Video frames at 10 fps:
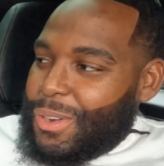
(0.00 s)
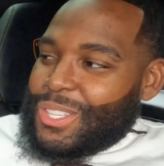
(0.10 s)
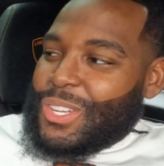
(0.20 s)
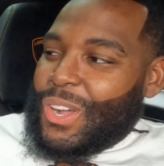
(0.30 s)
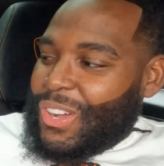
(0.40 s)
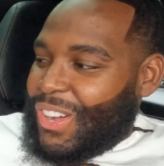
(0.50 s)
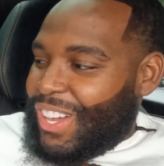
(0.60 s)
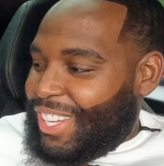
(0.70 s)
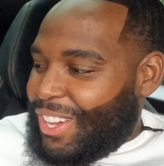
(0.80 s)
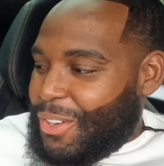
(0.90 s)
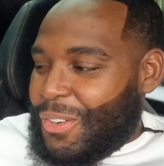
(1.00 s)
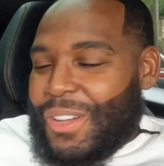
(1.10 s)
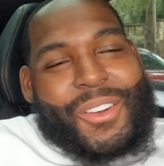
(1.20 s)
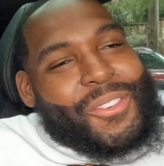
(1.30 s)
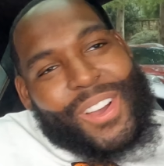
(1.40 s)
you want to talk all low.
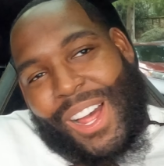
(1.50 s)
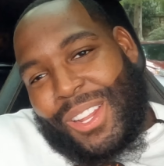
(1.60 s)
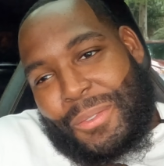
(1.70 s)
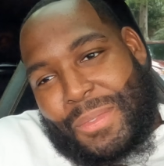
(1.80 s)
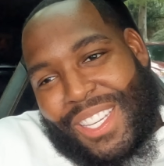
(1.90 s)
Follow